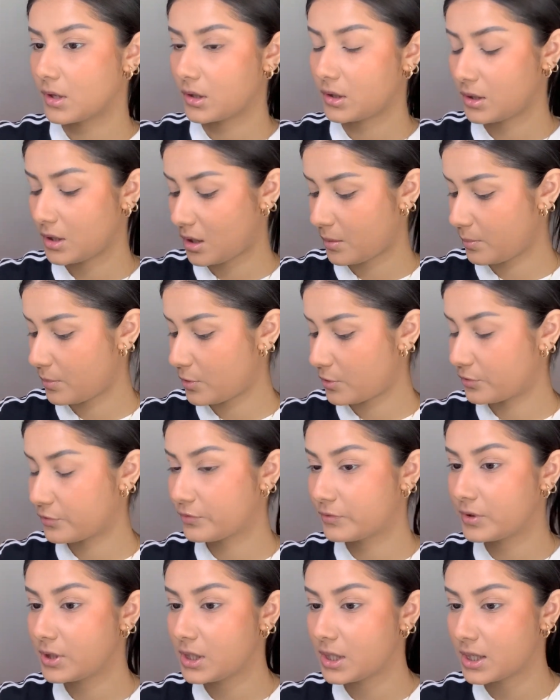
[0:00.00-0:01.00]
tap off
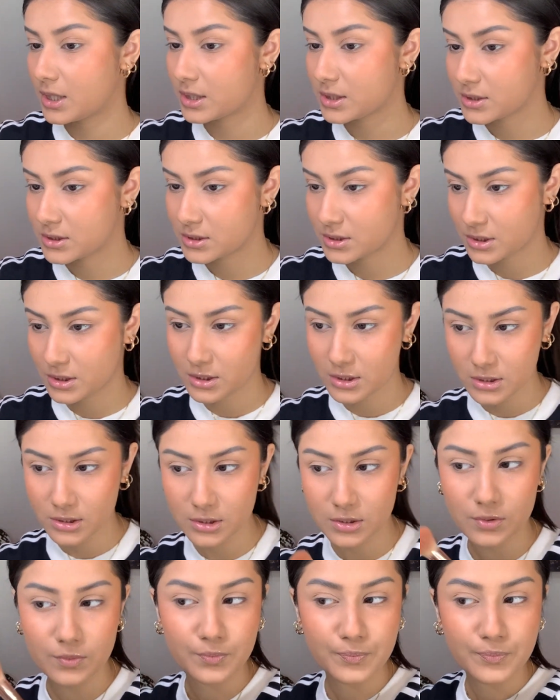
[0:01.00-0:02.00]
the excess.